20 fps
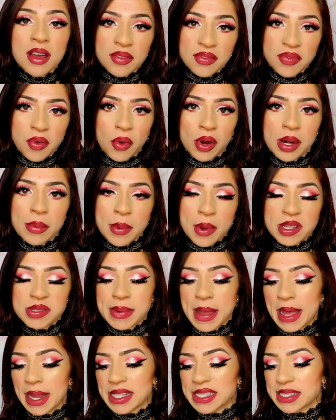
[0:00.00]
for most
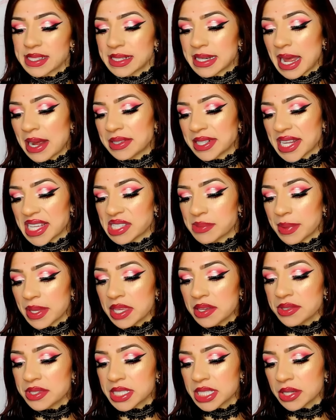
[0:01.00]
palettes nowadays, but
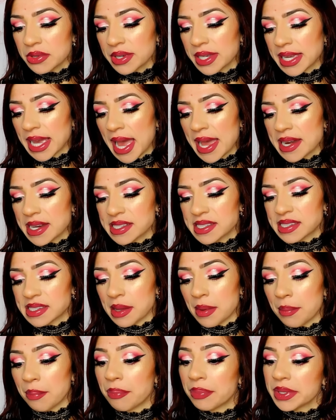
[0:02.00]
you do get
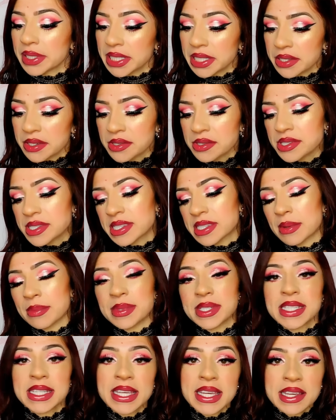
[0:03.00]
some blues, some
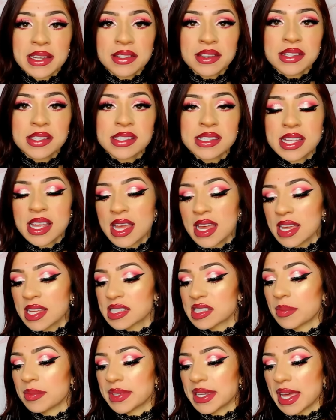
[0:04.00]
teals,
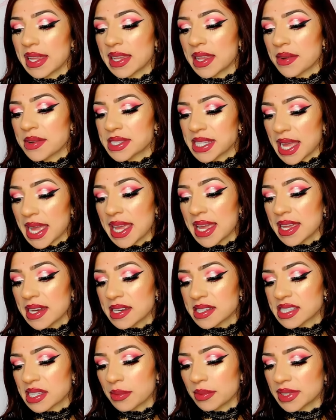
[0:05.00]
some yellows, and
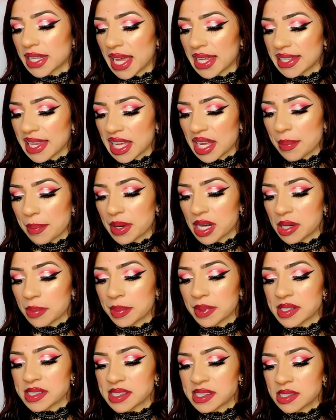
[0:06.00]
some lilac
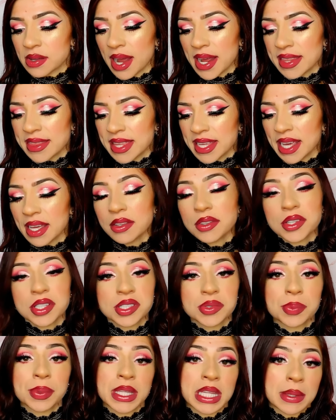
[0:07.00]
purples, so I think it
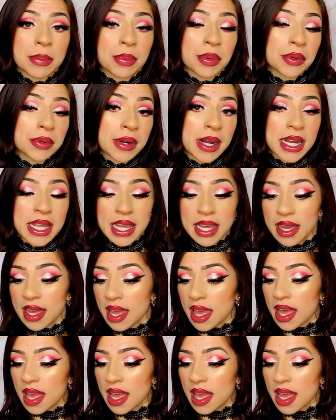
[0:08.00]
looks really pretty.